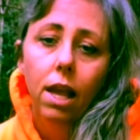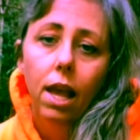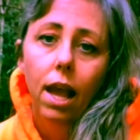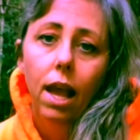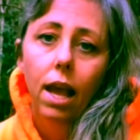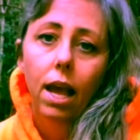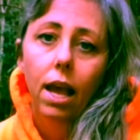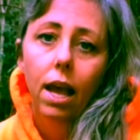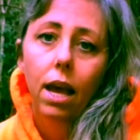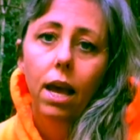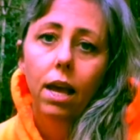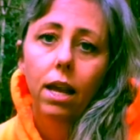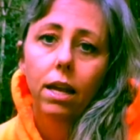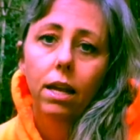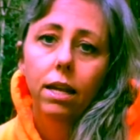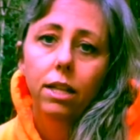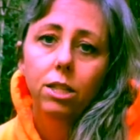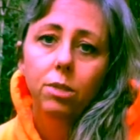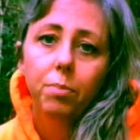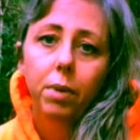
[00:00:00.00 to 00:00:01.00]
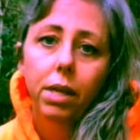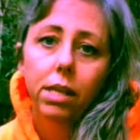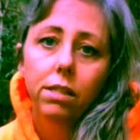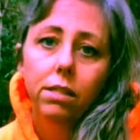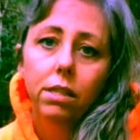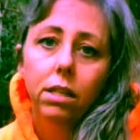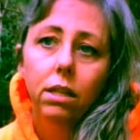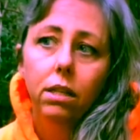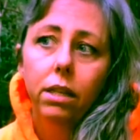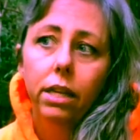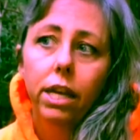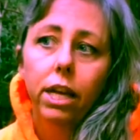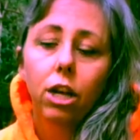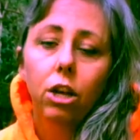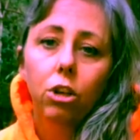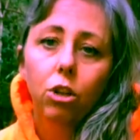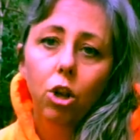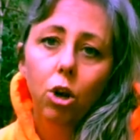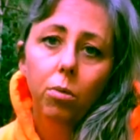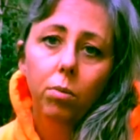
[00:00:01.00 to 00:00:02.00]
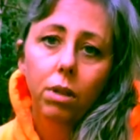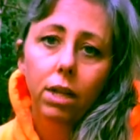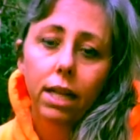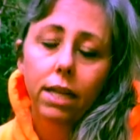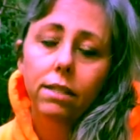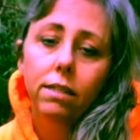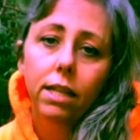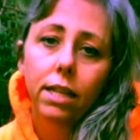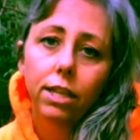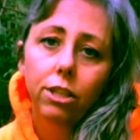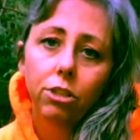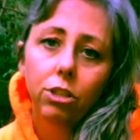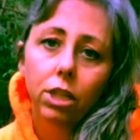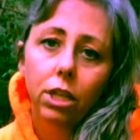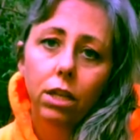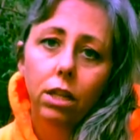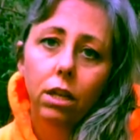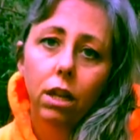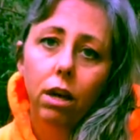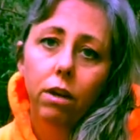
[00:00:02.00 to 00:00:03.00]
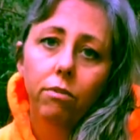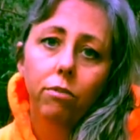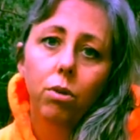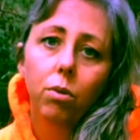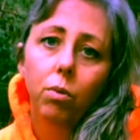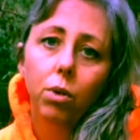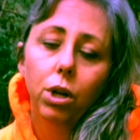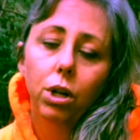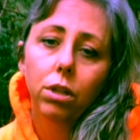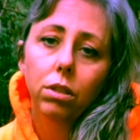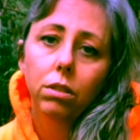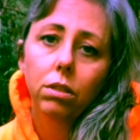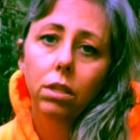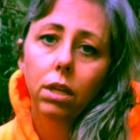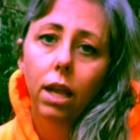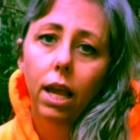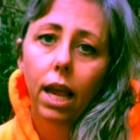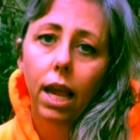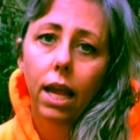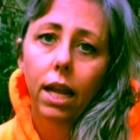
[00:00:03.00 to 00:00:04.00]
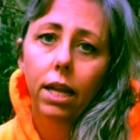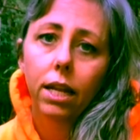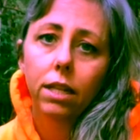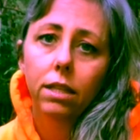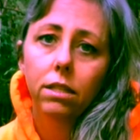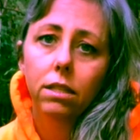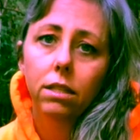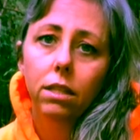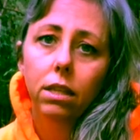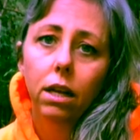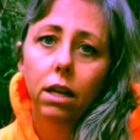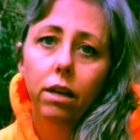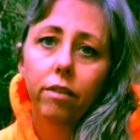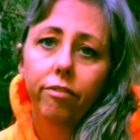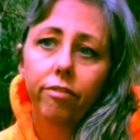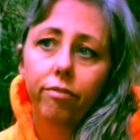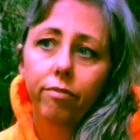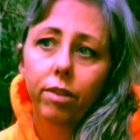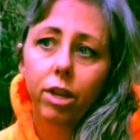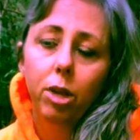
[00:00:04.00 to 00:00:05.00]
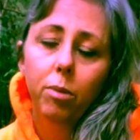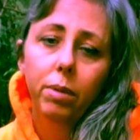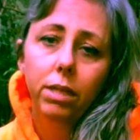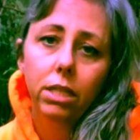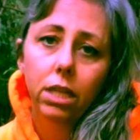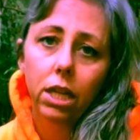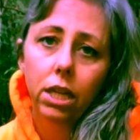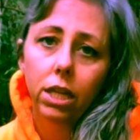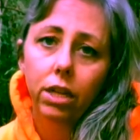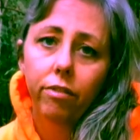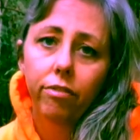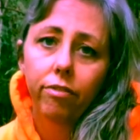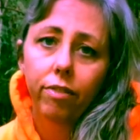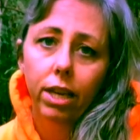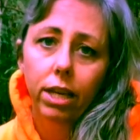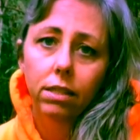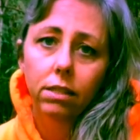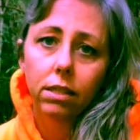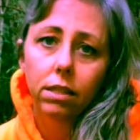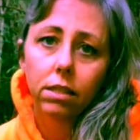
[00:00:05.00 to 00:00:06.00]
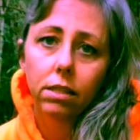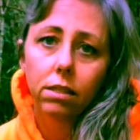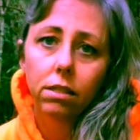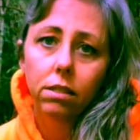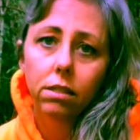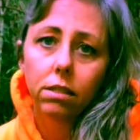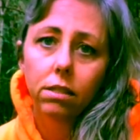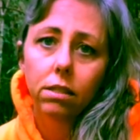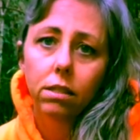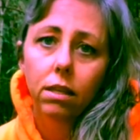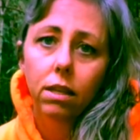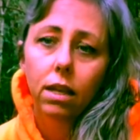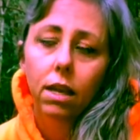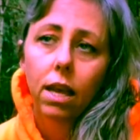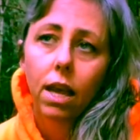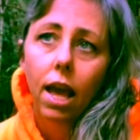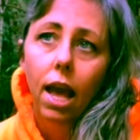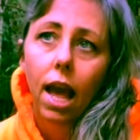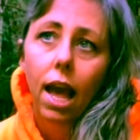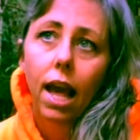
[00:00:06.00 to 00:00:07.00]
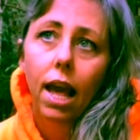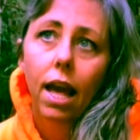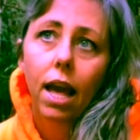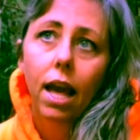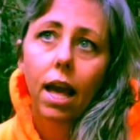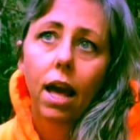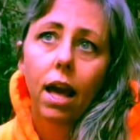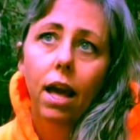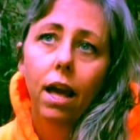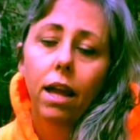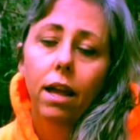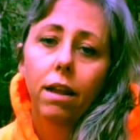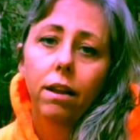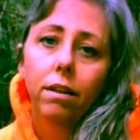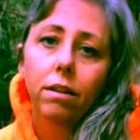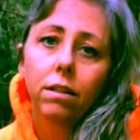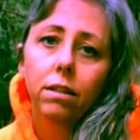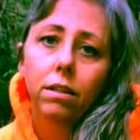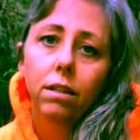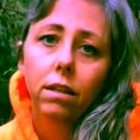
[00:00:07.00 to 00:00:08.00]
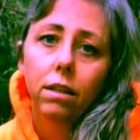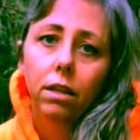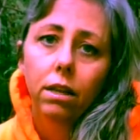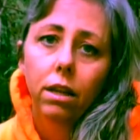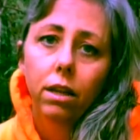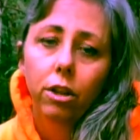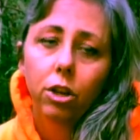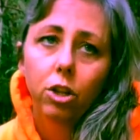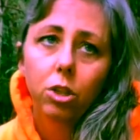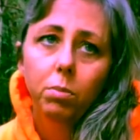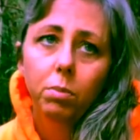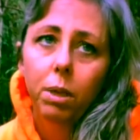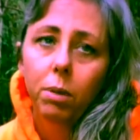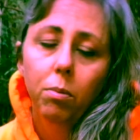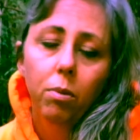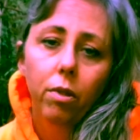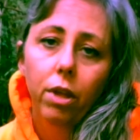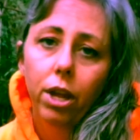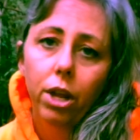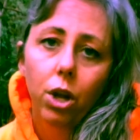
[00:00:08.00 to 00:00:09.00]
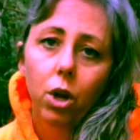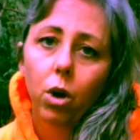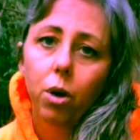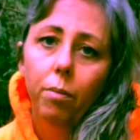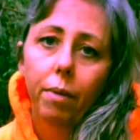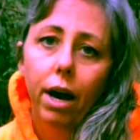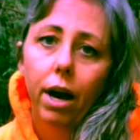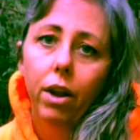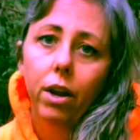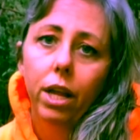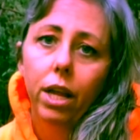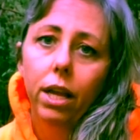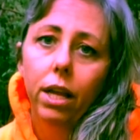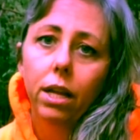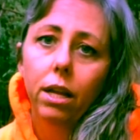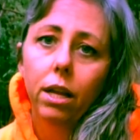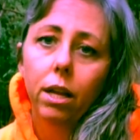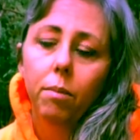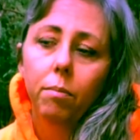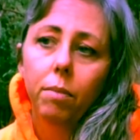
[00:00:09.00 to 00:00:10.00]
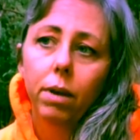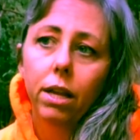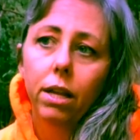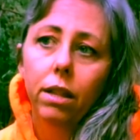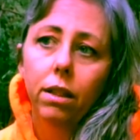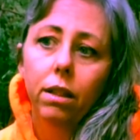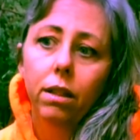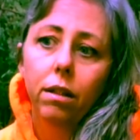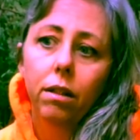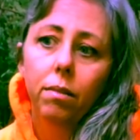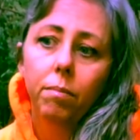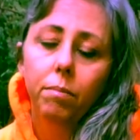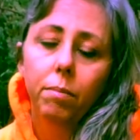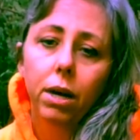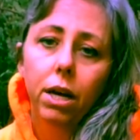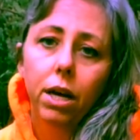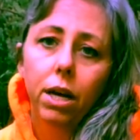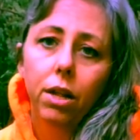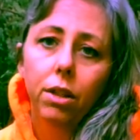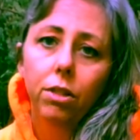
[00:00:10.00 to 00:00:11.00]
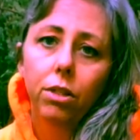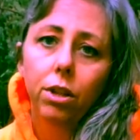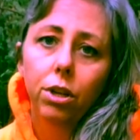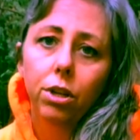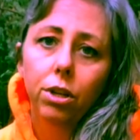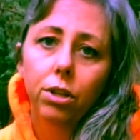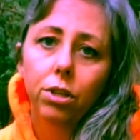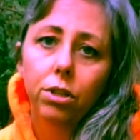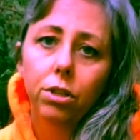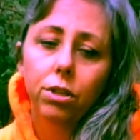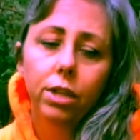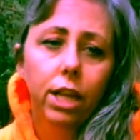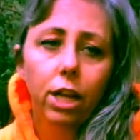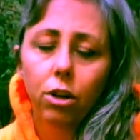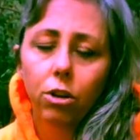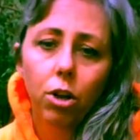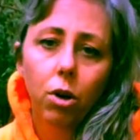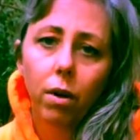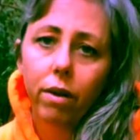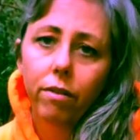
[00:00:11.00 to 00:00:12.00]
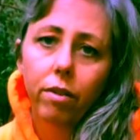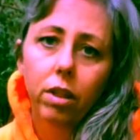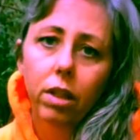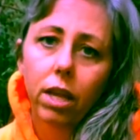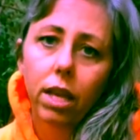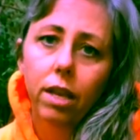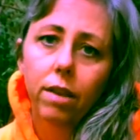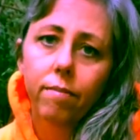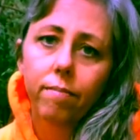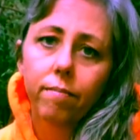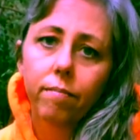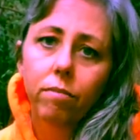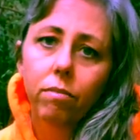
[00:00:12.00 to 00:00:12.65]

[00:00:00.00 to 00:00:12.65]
And it's basically a globalization of the world. And it's going to be done in phases. And there's people that know about it, but they don't know everything.